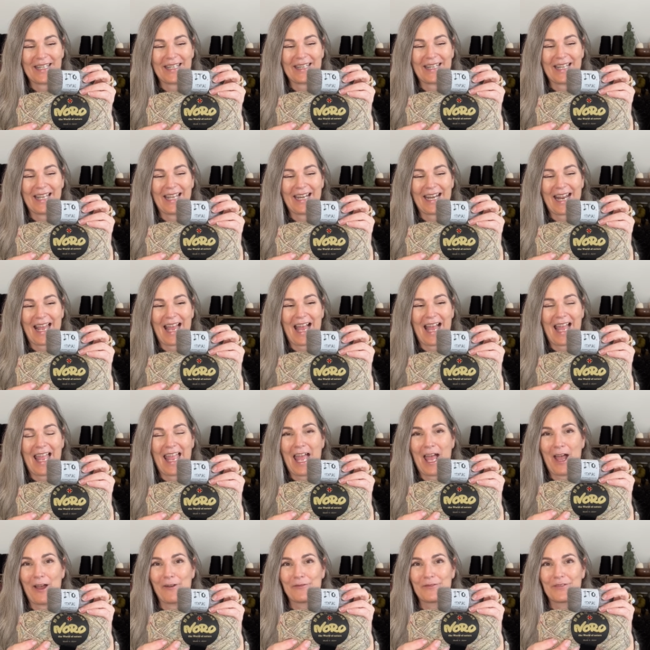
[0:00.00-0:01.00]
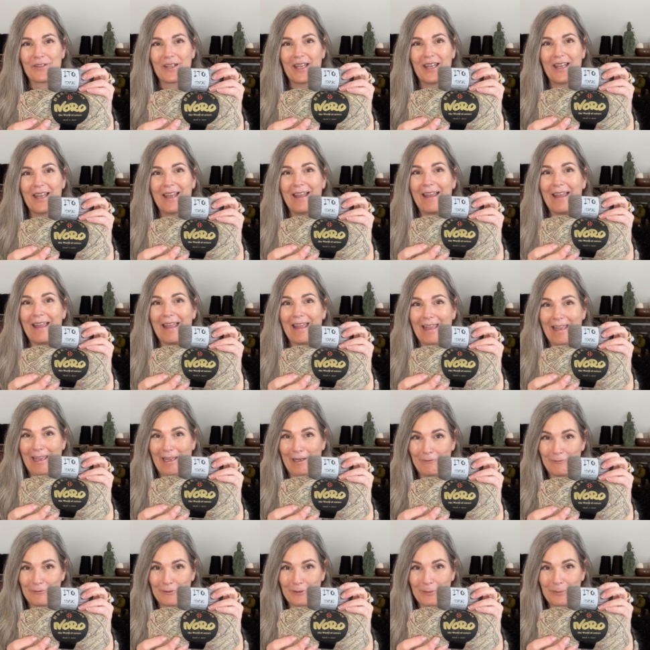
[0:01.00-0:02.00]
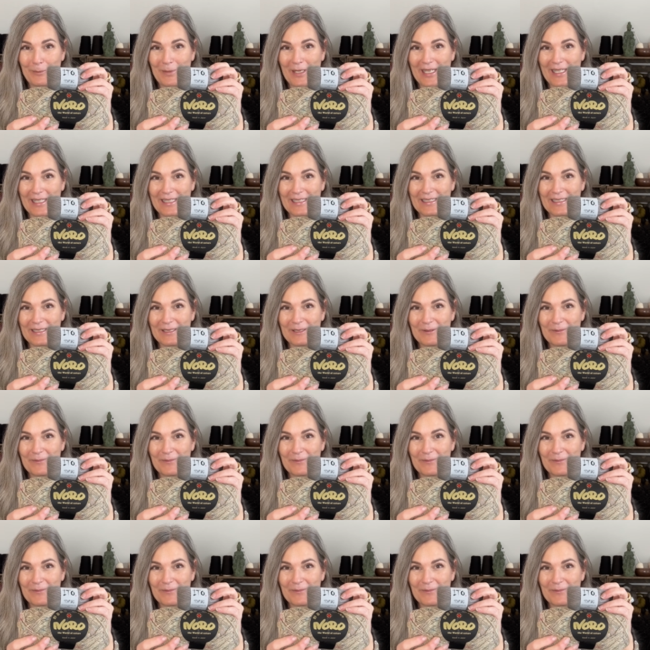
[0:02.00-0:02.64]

that I have ever made.